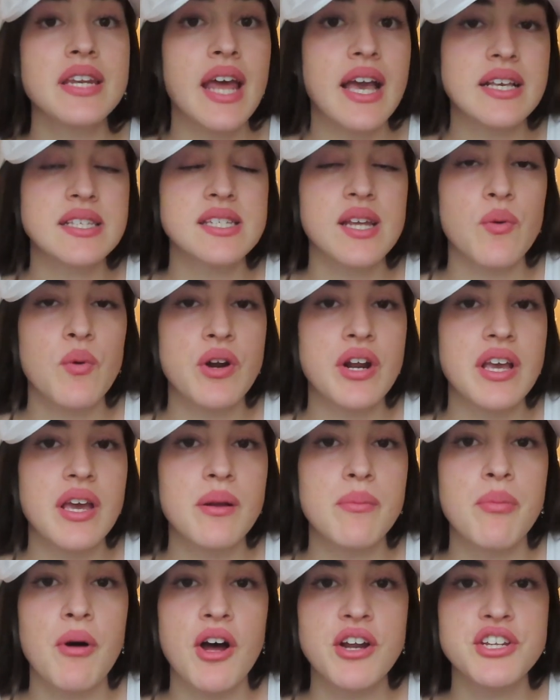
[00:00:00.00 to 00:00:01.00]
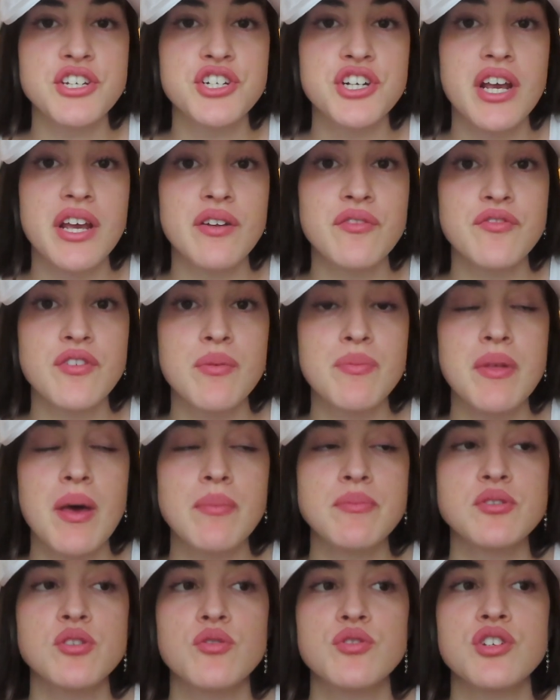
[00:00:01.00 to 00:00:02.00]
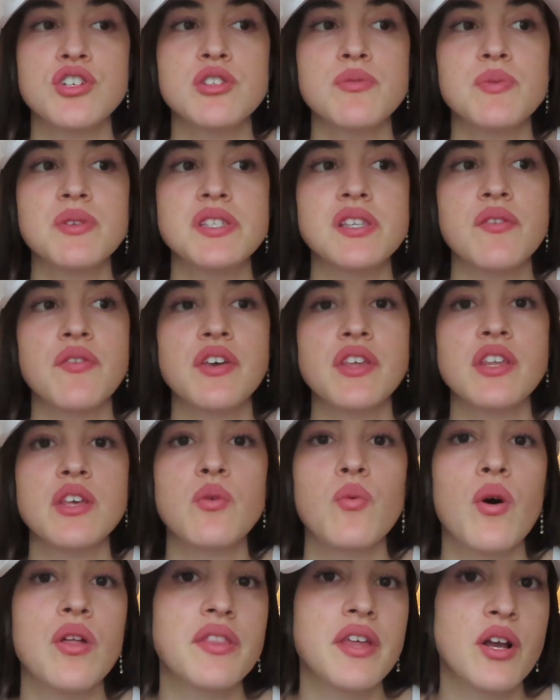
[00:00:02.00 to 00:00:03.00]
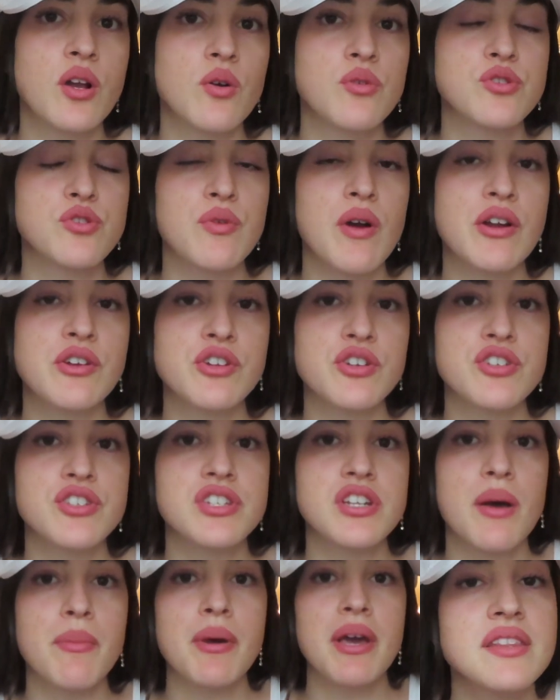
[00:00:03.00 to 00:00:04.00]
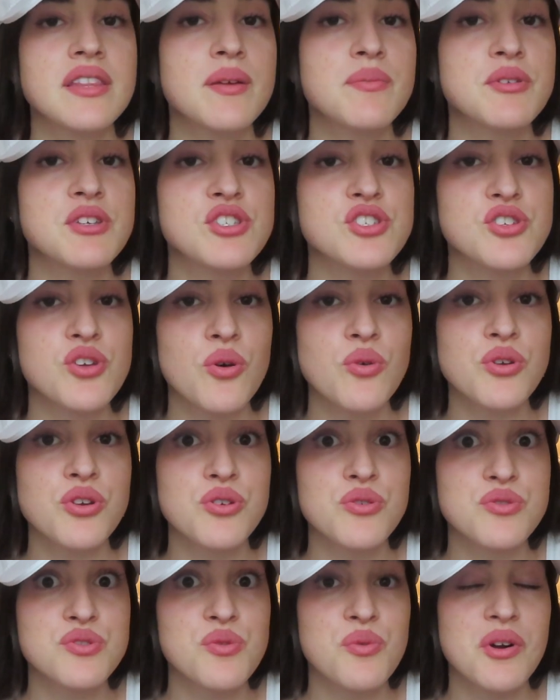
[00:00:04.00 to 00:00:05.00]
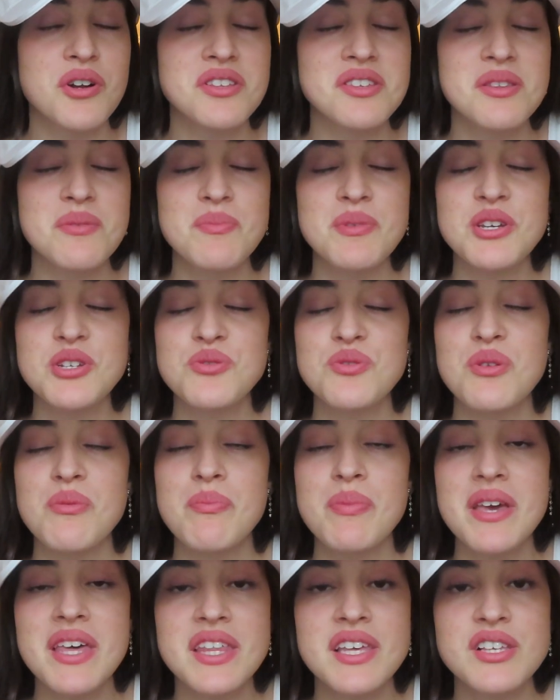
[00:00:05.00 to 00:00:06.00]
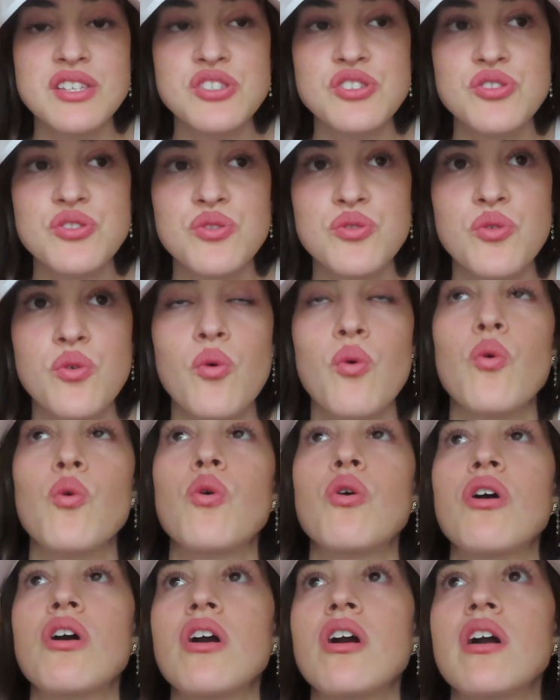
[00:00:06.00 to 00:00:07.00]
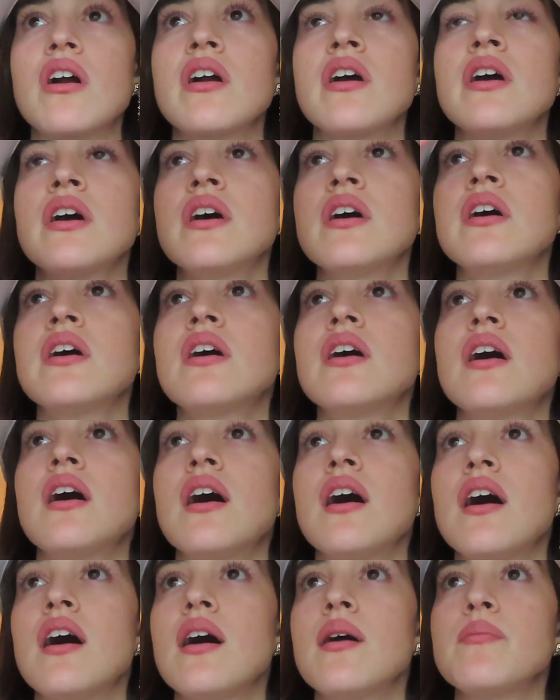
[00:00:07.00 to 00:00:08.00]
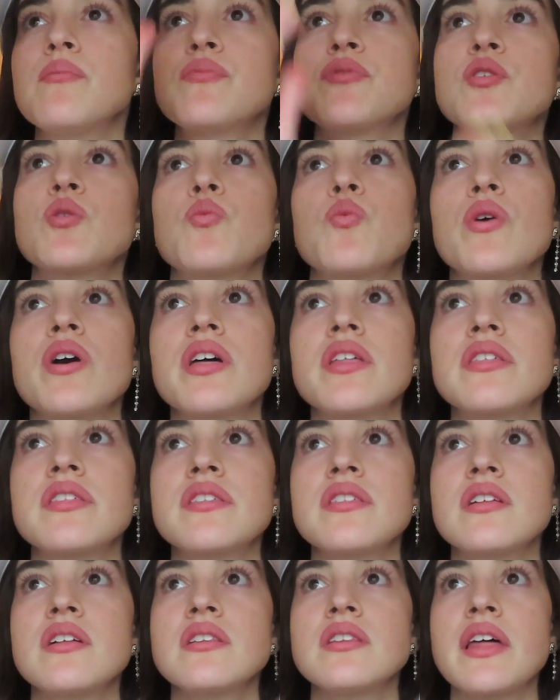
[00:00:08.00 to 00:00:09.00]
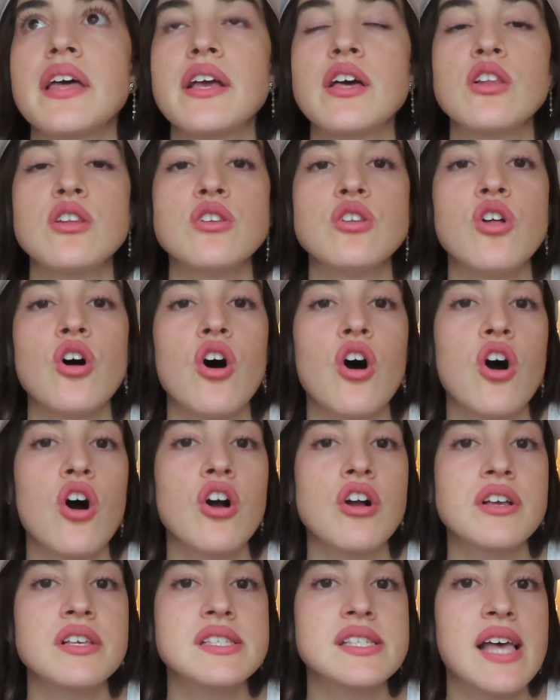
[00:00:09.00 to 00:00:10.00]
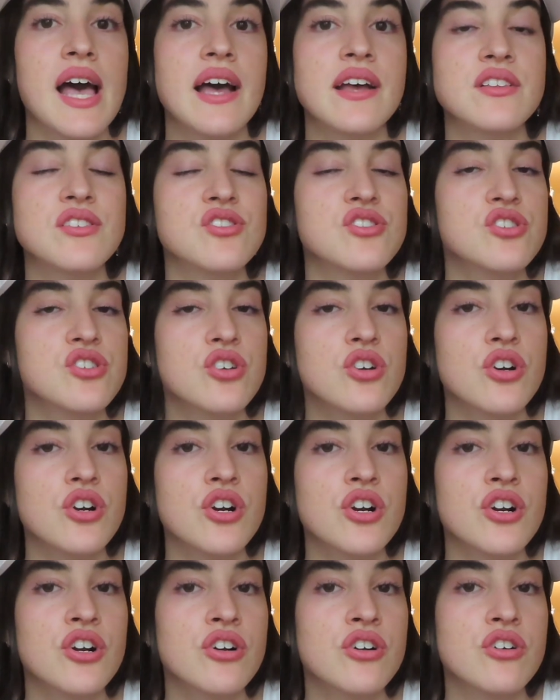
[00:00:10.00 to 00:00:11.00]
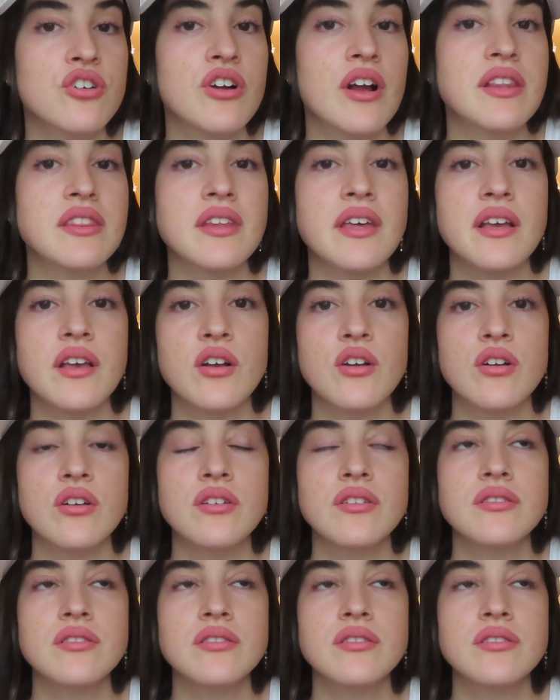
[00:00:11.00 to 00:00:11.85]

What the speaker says: next I want to get a body chain from them. So just specifically one that goes around your stomach. That'd be so cute to wear to the beach with a bathing suit or with like a long satin skirt and like a